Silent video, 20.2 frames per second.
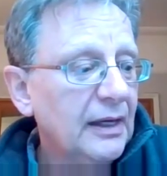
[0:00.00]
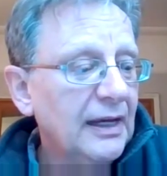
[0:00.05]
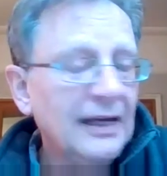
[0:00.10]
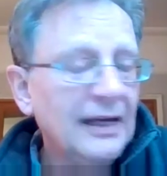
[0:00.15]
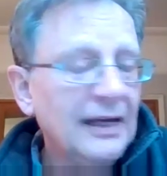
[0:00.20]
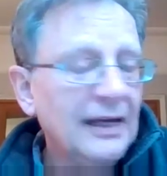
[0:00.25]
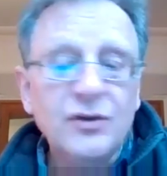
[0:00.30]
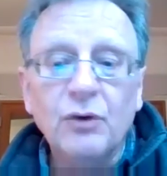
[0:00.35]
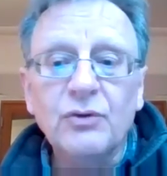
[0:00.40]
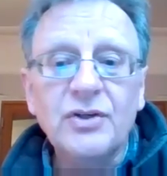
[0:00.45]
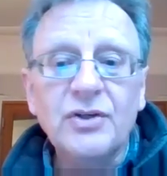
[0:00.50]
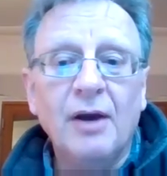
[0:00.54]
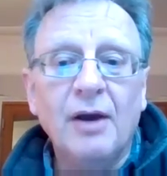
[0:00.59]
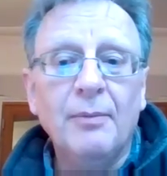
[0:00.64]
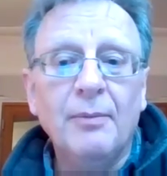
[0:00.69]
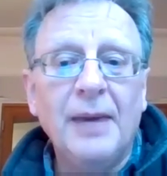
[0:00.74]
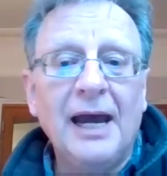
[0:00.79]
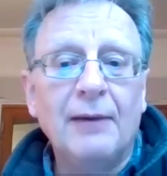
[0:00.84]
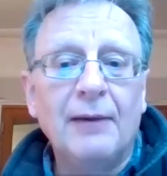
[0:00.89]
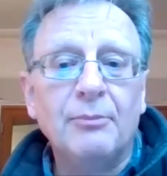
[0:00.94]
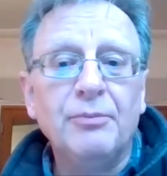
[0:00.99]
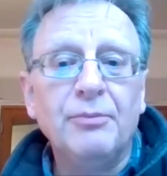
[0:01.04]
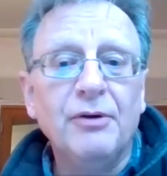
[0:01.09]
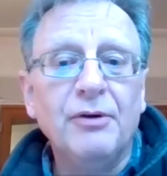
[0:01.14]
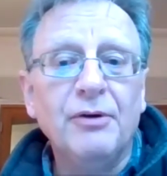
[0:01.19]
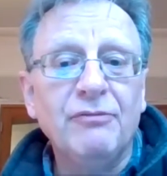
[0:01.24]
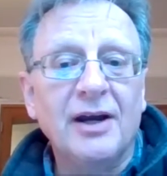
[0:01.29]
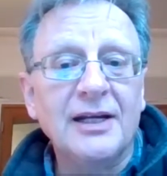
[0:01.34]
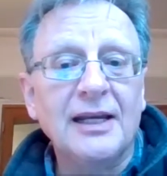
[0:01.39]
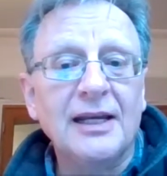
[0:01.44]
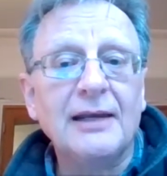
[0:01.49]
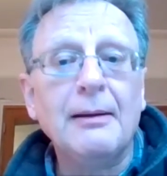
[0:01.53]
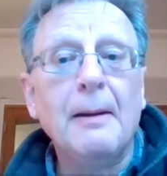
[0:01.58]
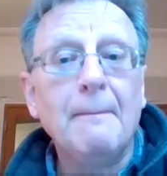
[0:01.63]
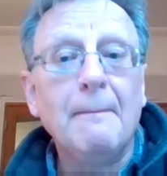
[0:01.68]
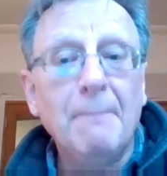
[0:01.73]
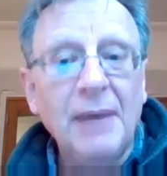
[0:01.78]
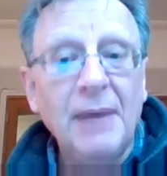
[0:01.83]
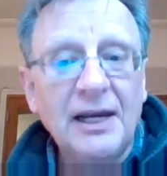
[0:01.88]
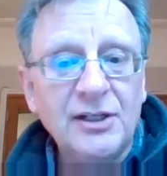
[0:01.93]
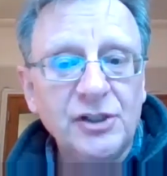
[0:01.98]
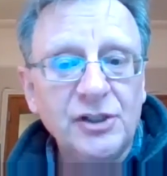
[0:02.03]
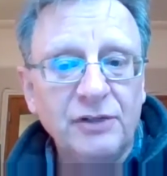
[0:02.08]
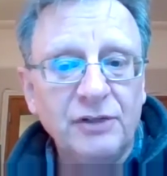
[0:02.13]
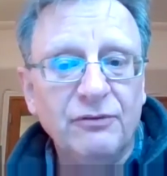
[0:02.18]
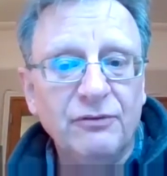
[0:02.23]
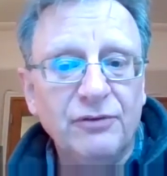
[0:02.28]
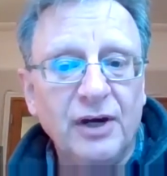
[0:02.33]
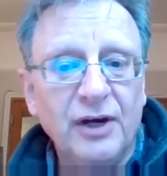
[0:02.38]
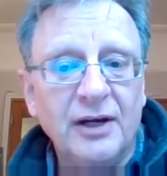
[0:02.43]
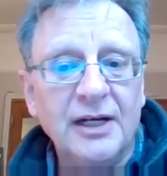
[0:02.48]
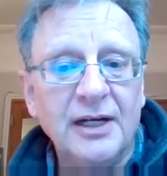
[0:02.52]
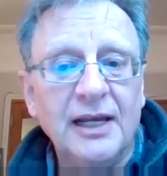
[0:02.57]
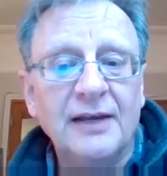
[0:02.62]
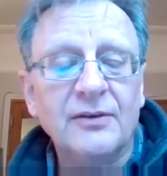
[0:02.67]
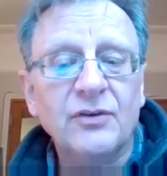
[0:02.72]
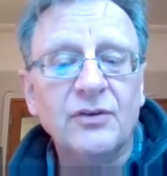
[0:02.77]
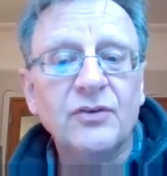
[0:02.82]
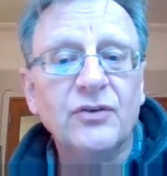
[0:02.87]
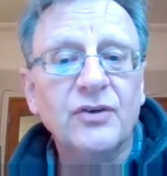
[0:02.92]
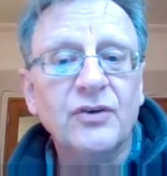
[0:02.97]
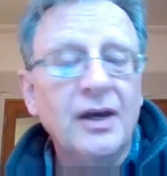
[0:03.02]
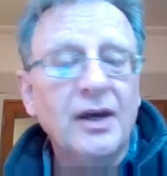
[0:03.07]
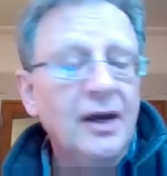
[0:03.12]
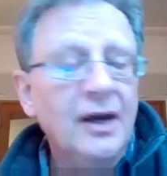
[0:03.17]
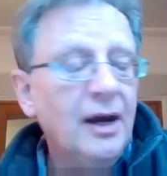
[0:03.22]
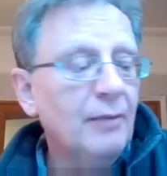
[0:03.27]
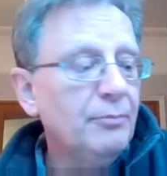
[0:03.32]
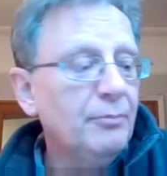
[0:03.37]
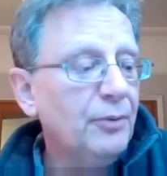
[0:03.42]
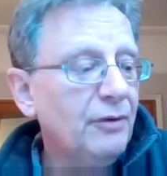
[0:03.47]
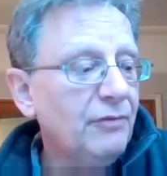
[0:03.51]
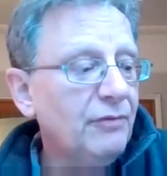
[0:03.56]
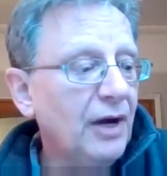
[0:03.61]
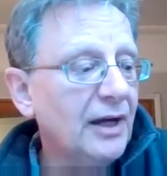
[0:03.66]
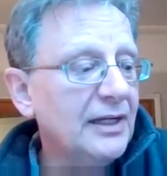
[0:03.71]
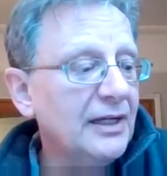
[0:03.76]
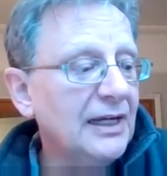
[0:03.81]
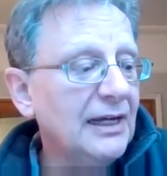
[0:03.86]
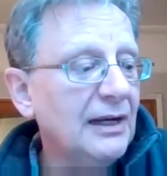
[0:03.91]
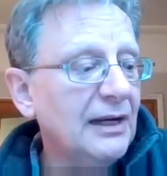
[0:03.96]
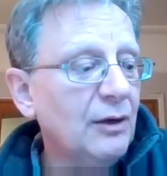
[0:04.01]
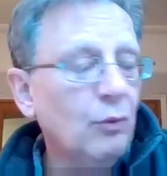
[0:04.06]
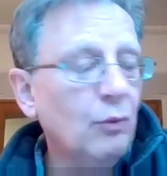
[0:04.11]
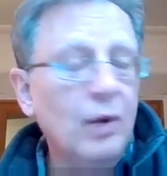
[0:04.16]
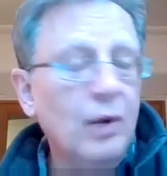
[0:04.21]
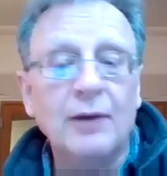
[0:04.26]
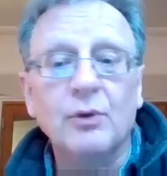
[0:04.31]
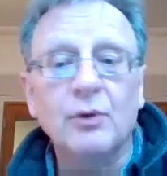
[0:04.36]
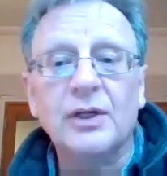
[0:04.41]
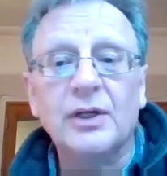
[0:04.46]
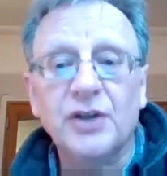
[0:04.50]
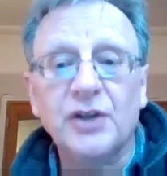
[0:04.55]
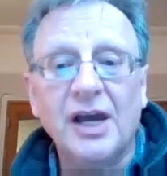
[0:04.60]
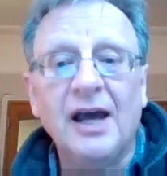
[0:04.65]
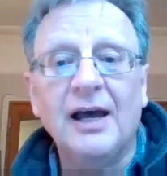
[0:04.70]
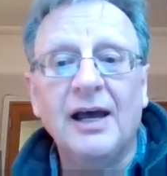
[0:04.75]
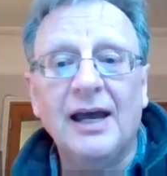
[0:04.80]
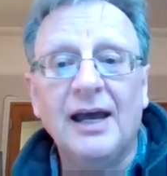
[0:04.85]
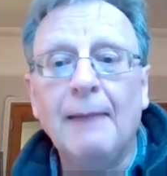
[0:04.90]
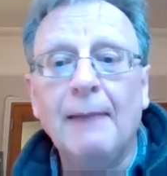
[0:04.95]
It's also about providing patient finance and providing it in a way which uh,